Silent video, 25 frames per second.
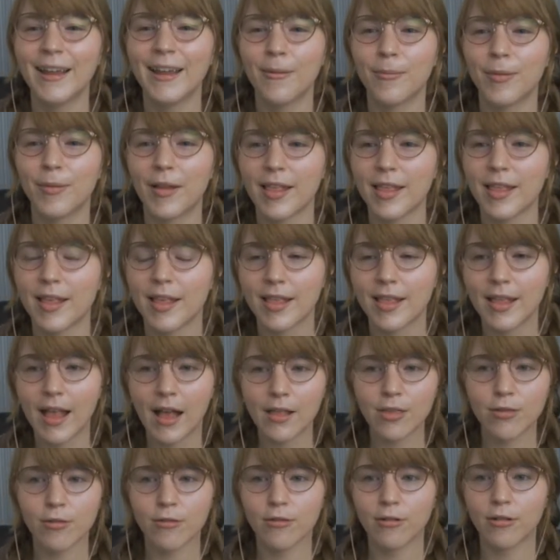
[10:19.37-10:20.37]
Bless says
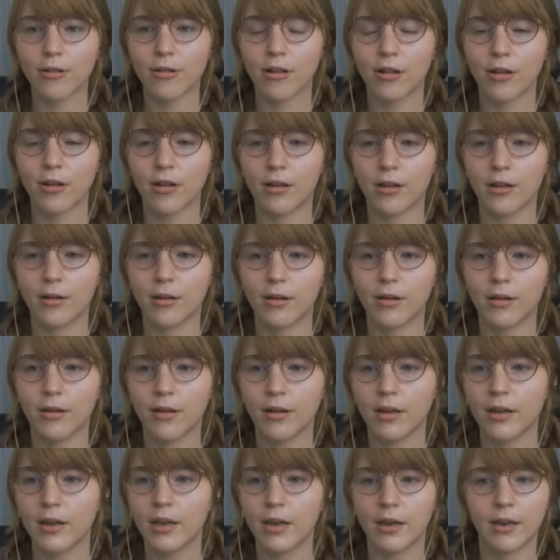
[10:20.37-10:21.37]
nature
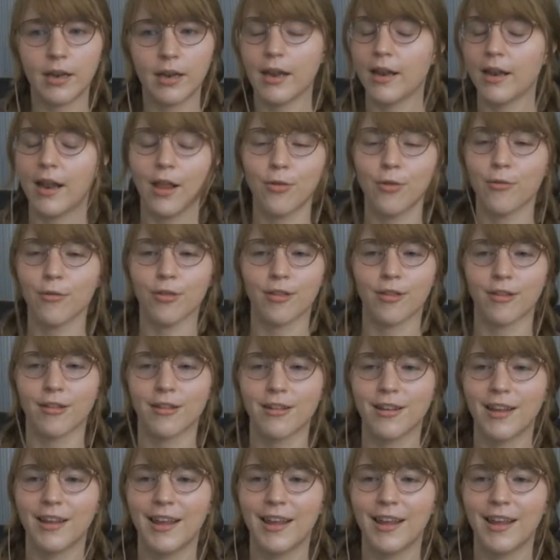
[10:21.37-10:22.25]
of parasocial